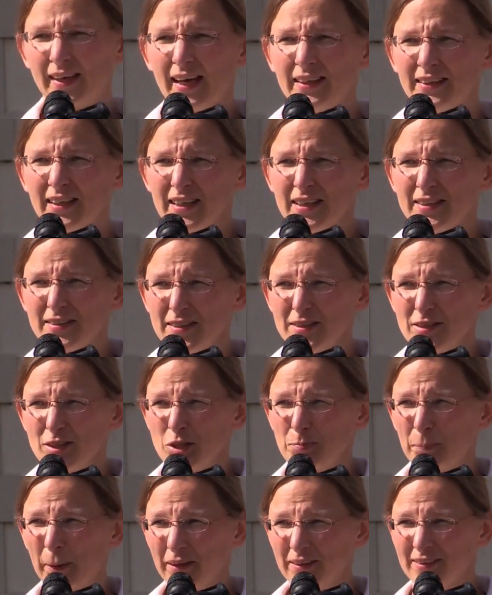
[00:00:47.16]
This is the
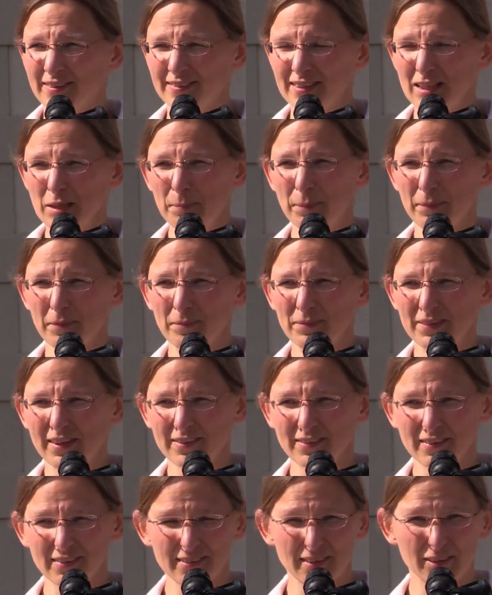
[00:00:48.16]
principle
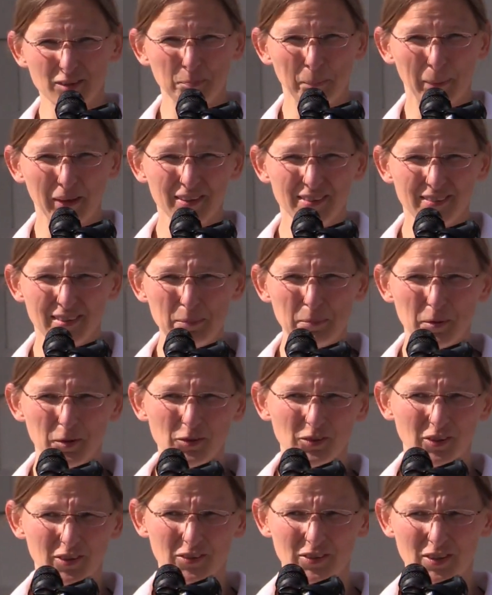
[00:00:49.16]
of
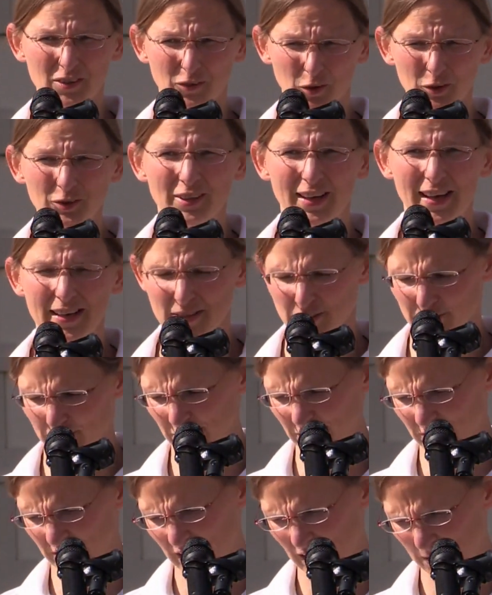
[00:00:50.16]
our health
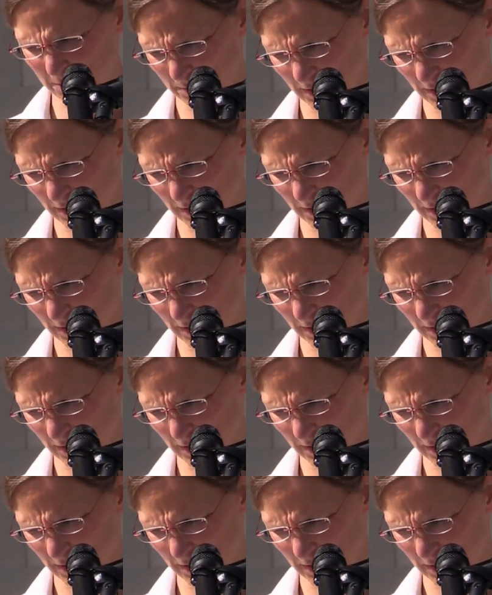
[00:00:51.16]
system.